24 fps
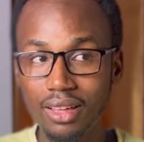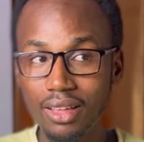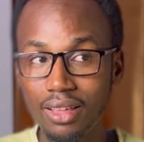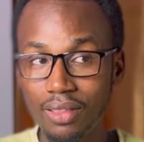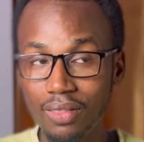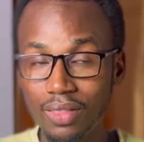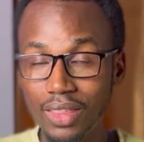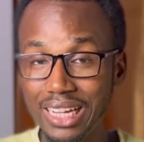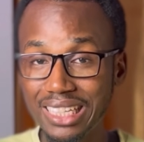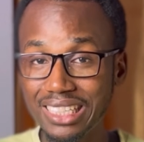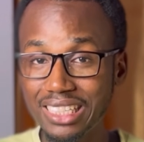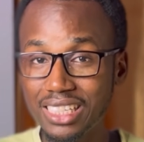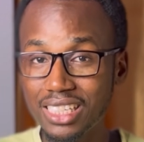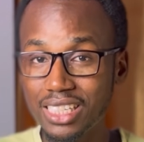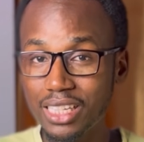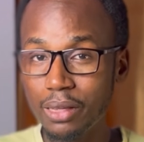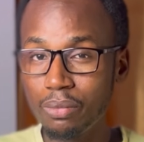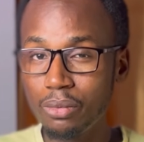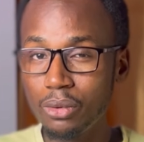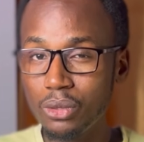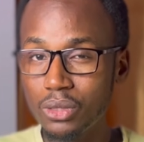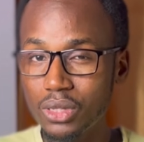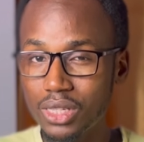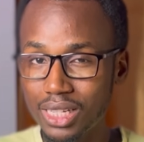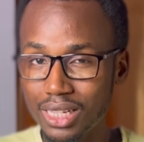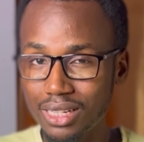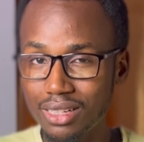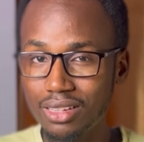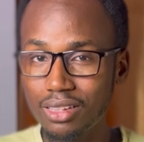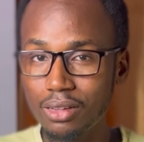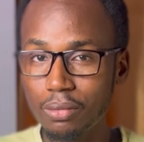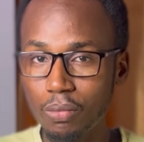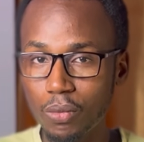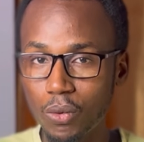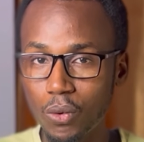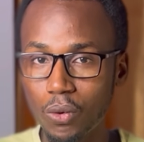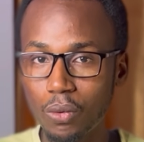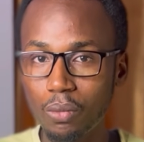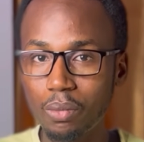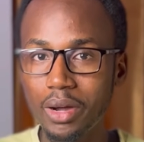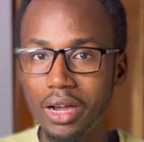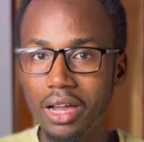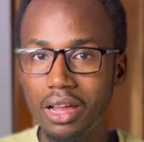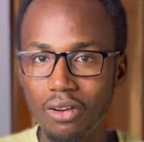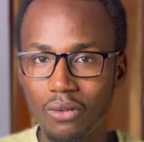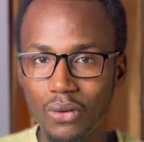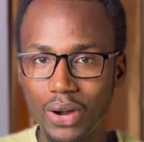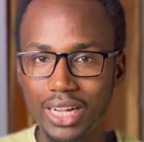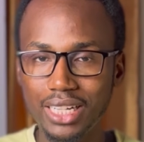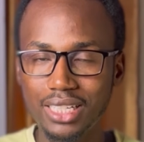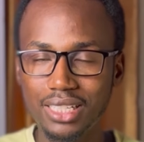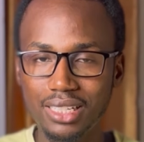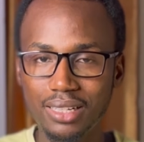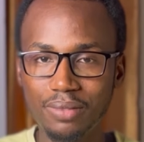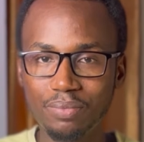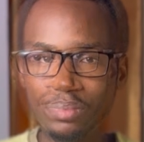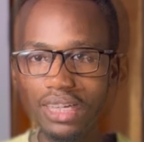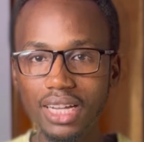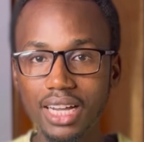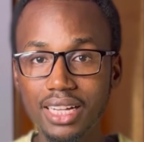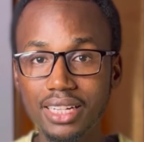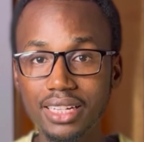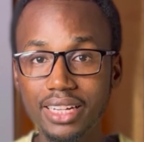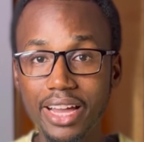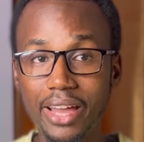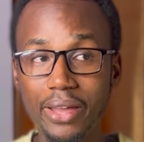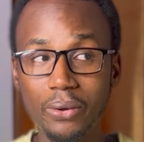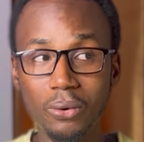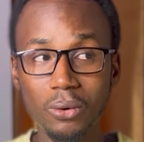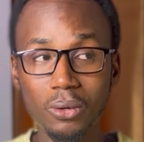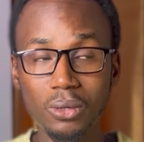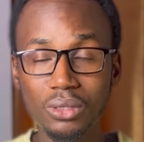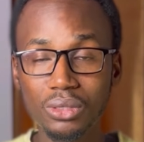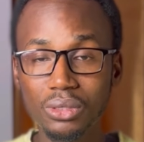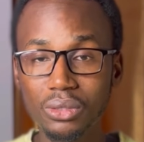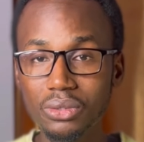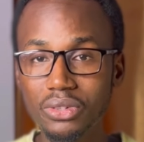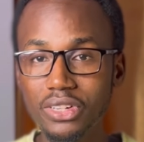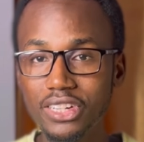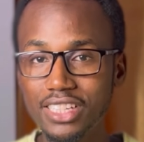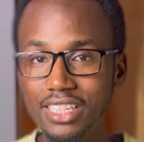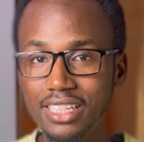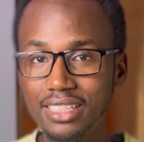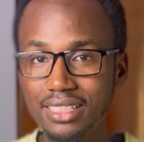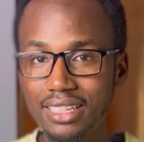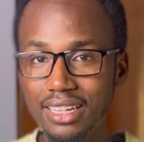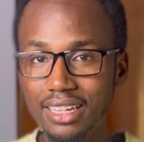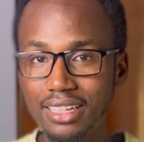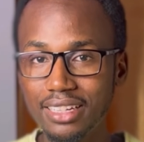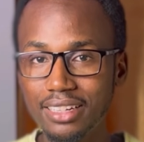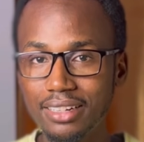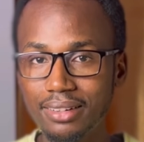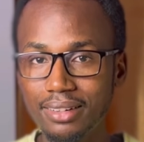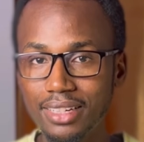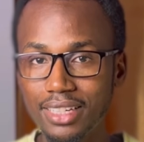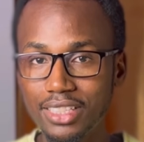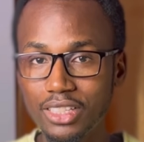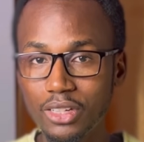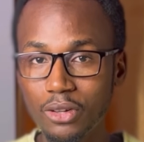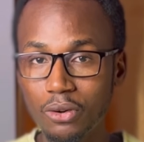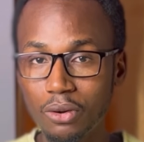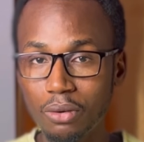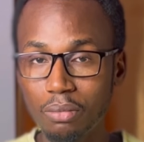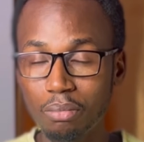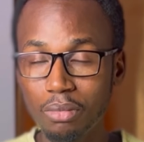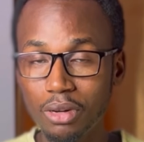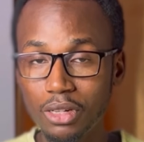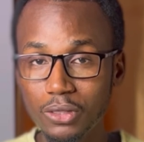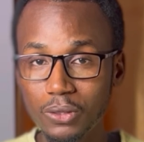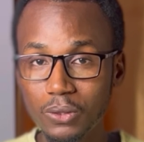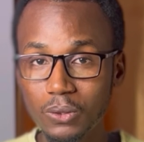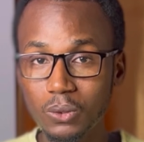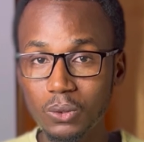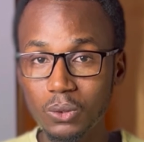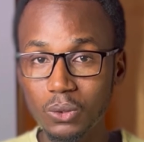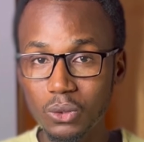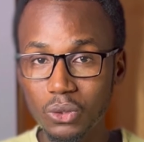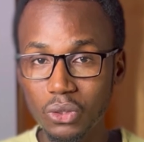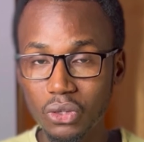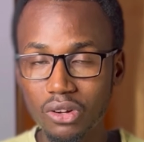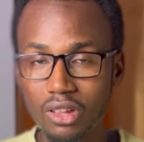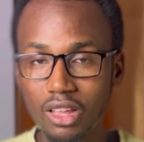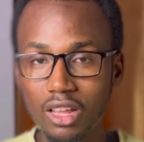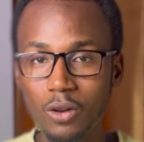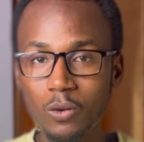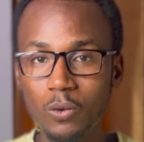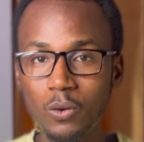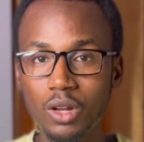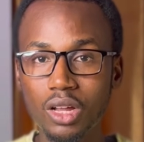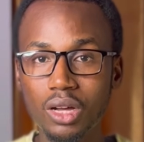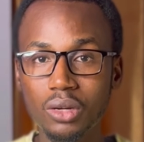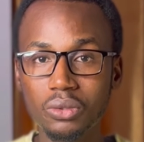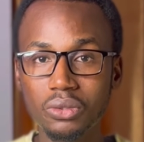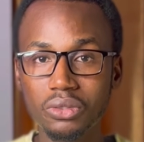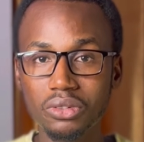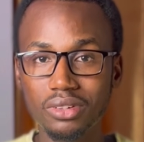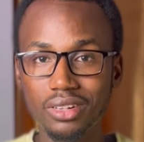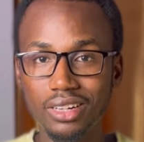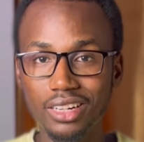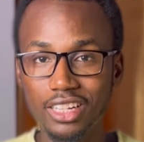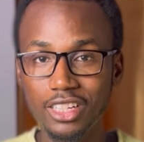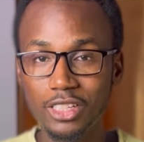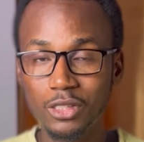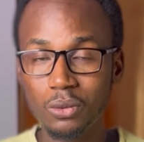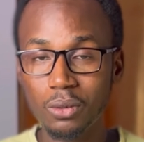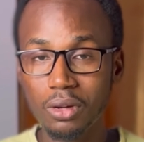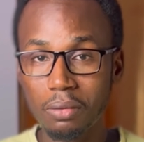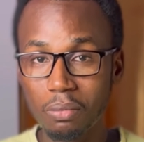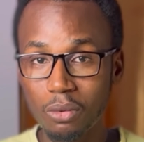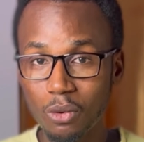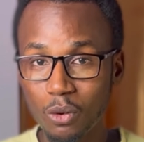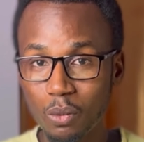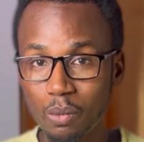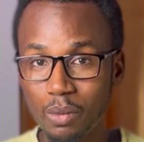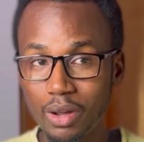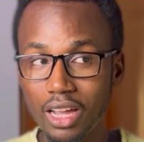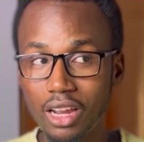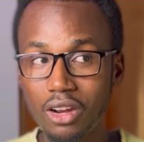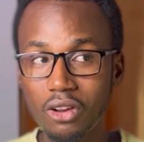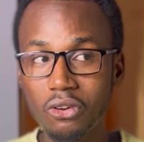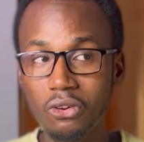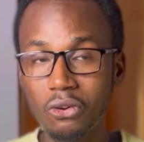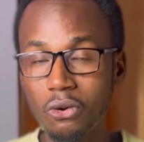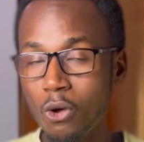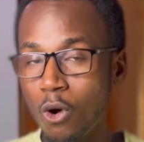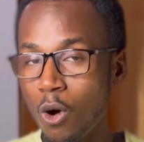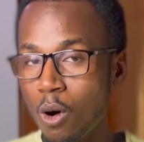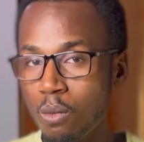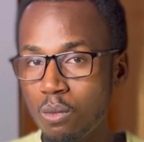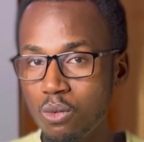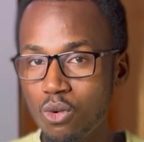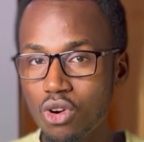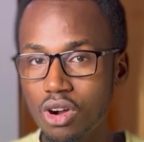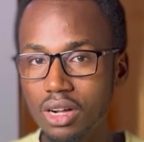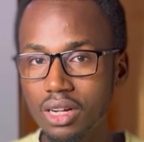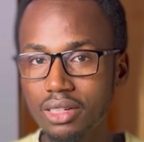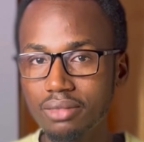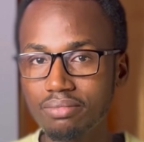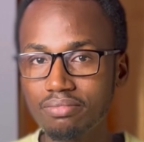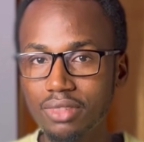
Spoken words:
That is if you set the profile right. And I also recently created a complete tutorial on how to create your profile on Upwork.